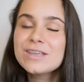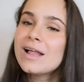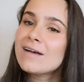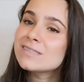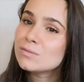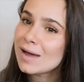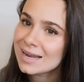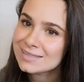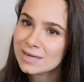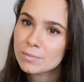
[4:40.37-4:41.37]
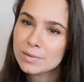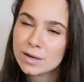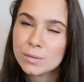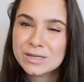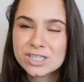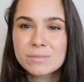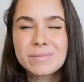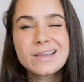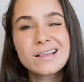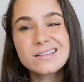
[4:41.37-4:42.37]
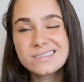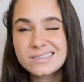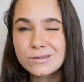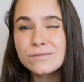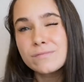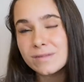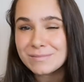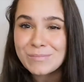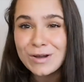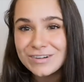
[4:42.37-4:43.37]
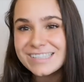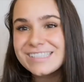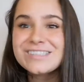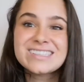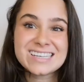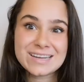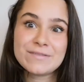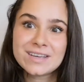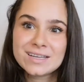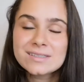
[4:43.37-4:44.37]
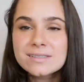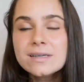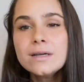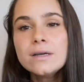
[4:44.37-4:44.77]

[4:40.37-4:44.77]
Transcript: you'll have swelling down below, which can be sort of moderate to significant.